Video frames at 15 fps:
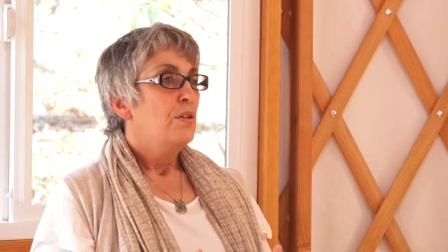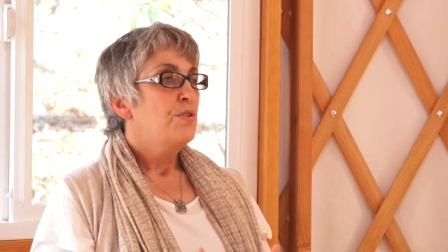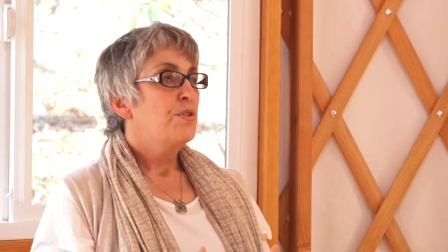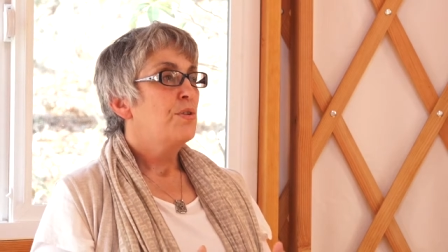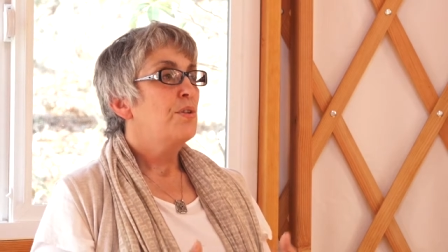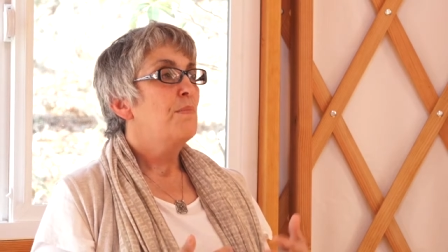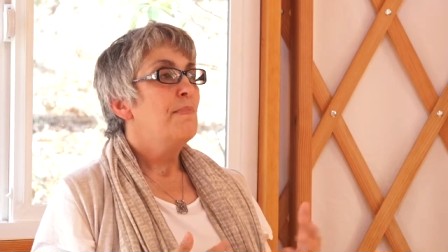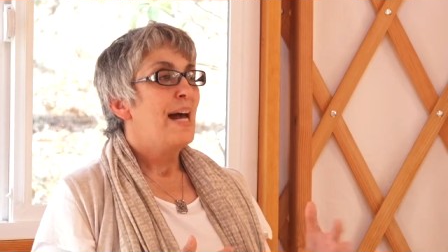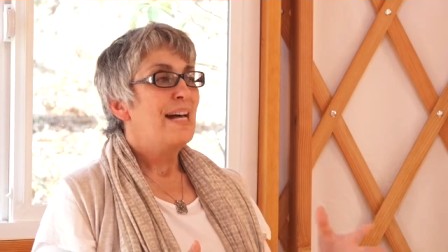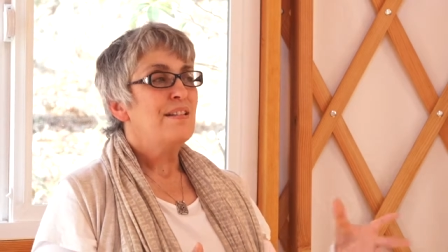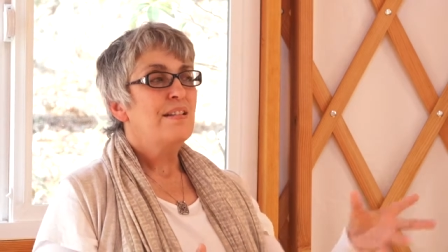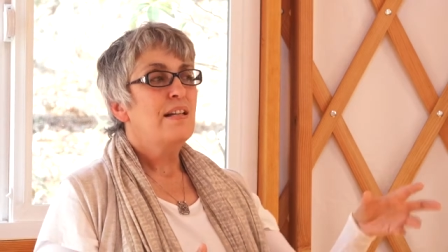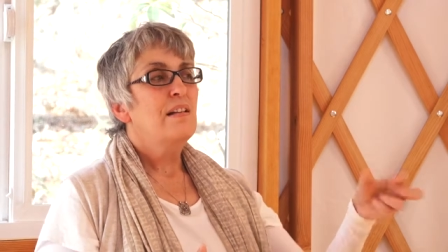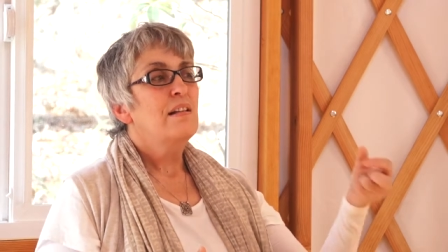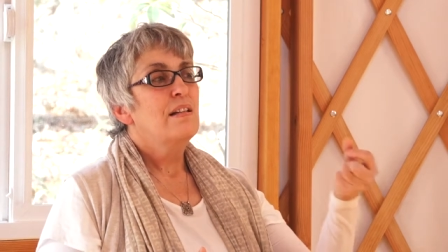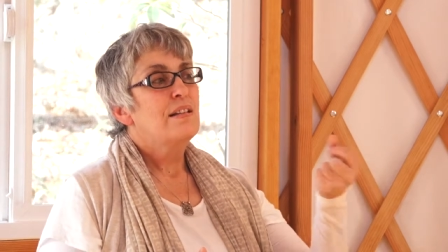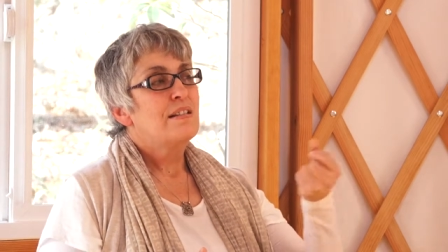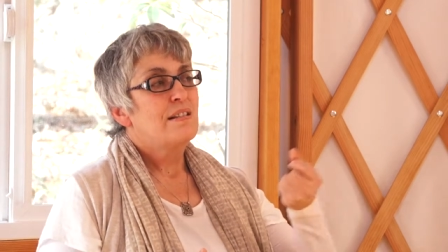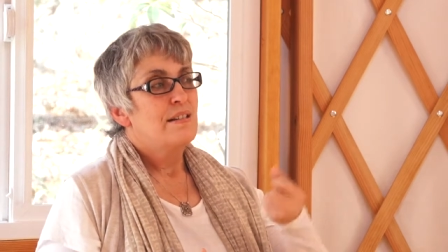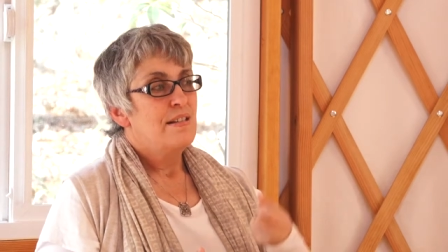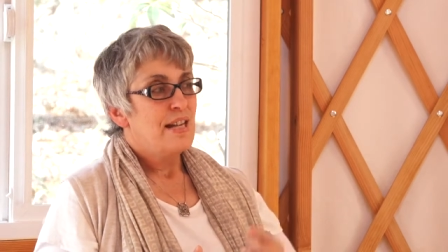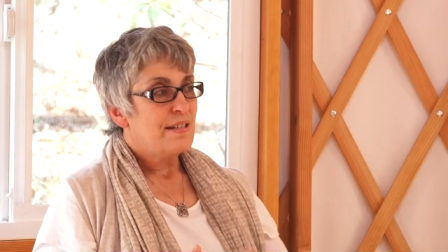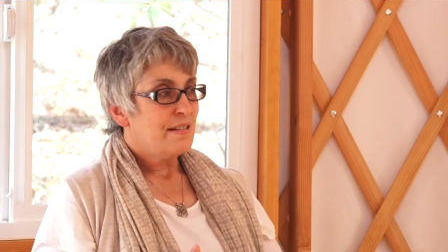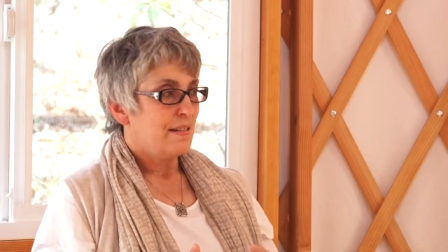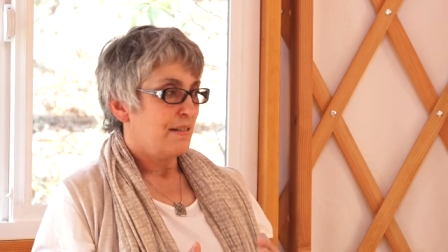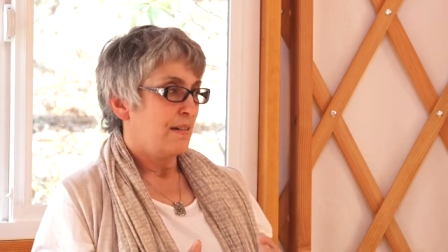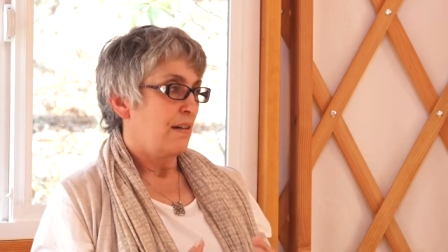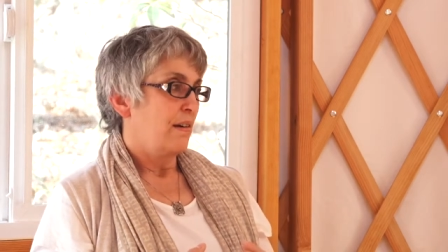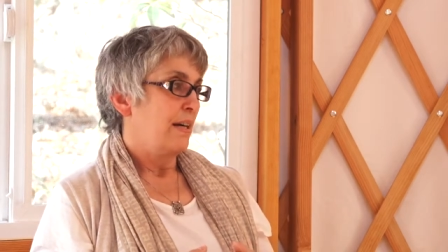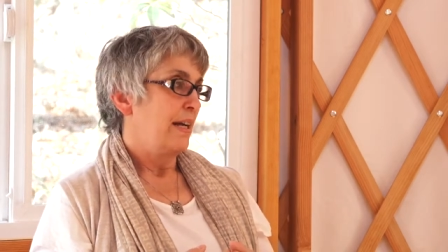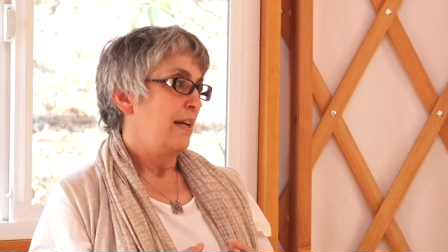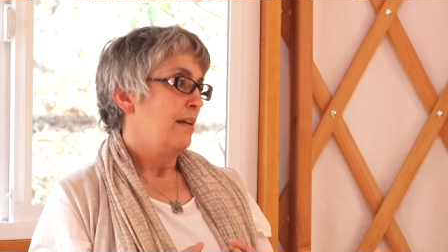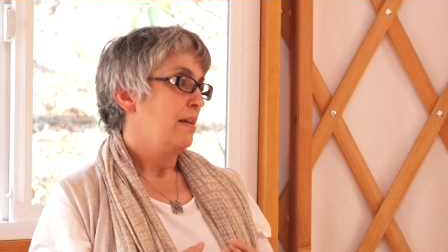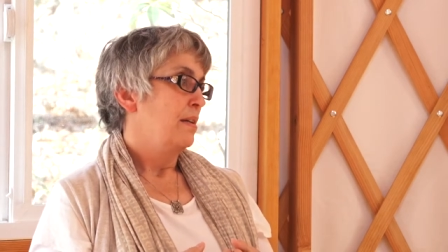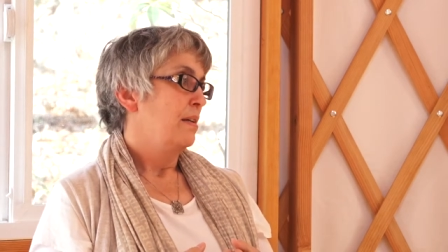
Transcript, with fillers: So the masculine is necessary.